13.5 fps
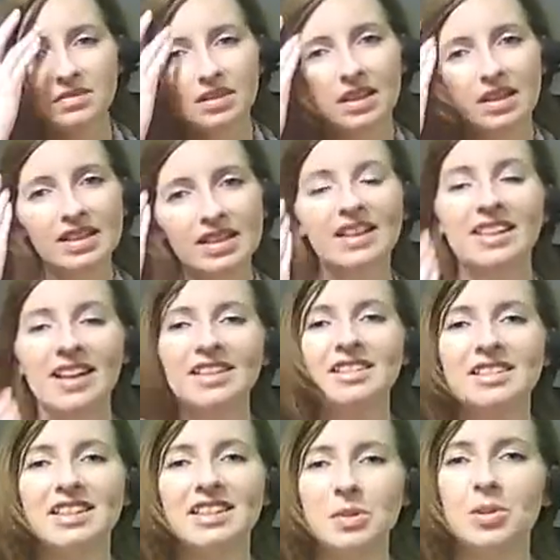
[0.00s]
Yeah, that's
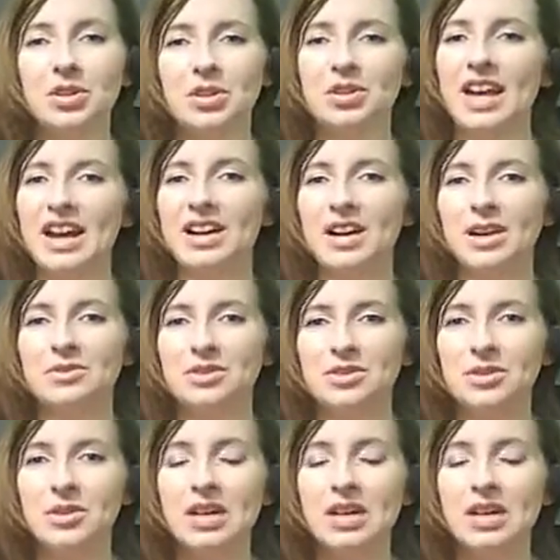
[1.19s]
gonna put your cat off too.